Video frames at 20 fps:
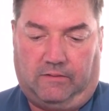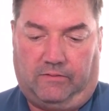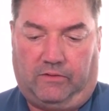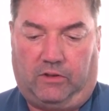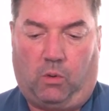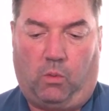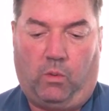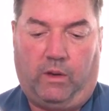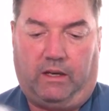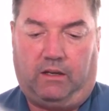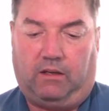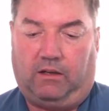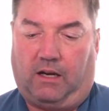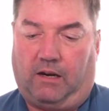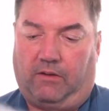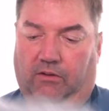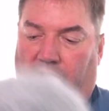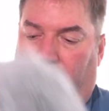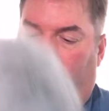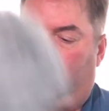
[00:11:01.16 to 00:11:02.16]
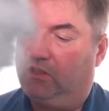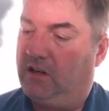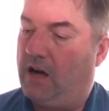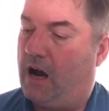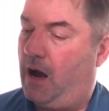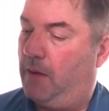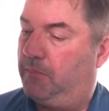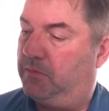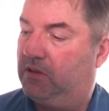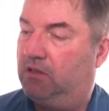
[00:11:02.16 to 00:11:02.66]
the wind never
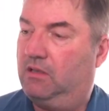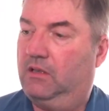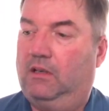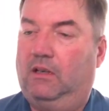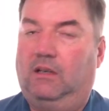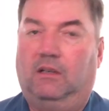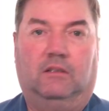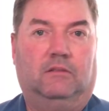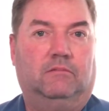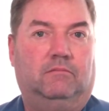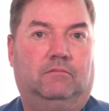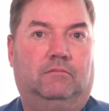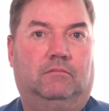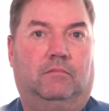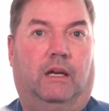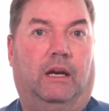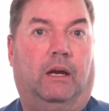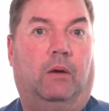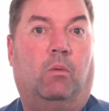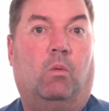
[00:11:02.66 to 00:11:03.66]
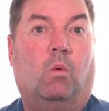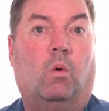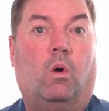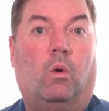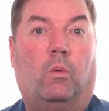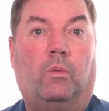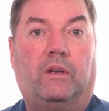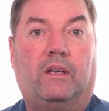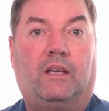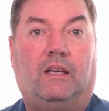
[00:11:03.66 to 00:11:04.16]
stops, but it
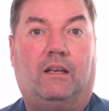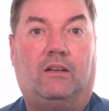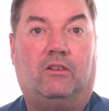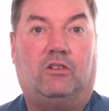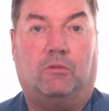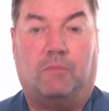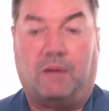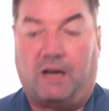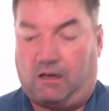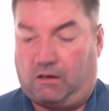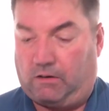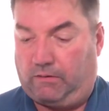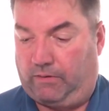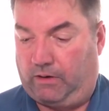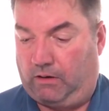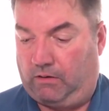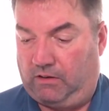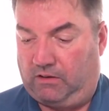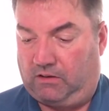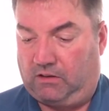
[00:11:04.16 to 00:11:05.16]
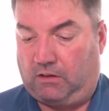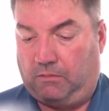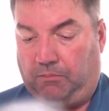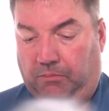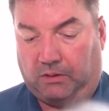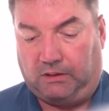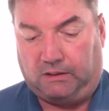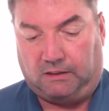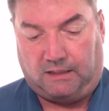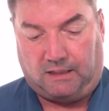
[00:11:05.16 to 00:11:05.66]
won't hit your microphone. It's
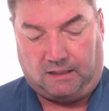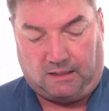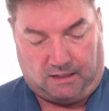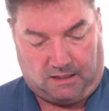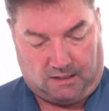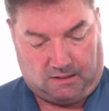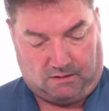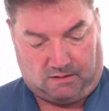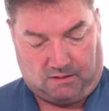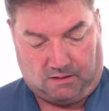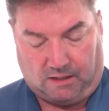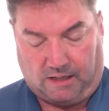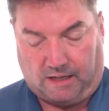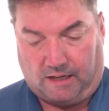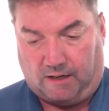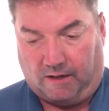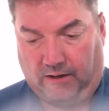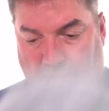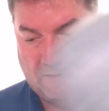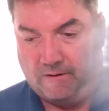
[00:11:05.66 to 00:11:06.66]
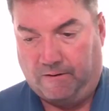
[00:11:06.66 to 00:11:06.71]
completely insulated.